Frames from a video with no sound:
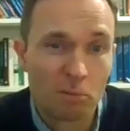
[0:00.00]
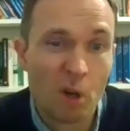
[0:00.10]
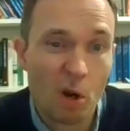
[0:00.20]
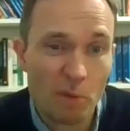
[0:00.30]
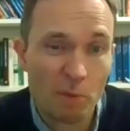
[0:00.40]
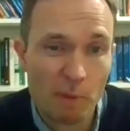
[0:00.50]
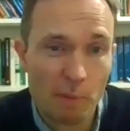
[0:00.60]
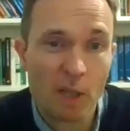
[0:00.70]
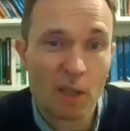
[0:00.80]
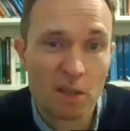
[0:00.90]
homes being
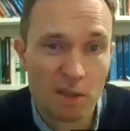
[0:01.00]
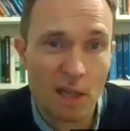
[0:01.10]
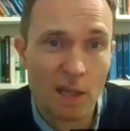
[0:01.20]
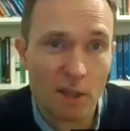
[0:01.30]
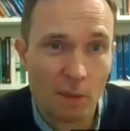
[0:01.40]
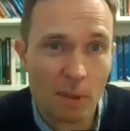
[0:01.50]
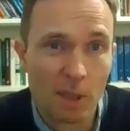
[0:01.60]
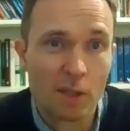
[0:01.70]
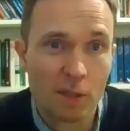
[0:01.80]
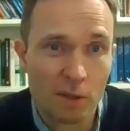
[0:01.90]
built, there's less
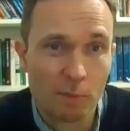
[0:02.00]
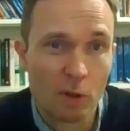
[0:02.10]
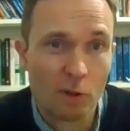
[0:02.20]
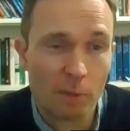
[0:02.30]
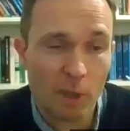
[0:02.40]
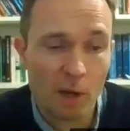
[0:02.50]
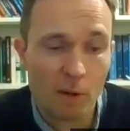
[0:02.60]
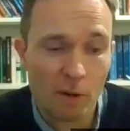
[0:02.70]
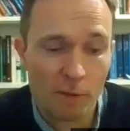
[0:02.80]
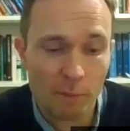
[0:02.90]
competition, there's more of a
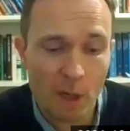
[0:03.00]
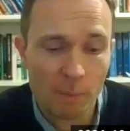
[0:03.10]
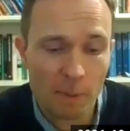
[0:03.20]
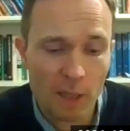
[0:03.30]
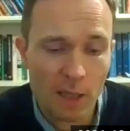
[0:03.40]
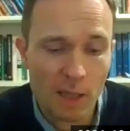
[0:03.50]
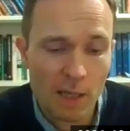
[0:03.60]
monopoly.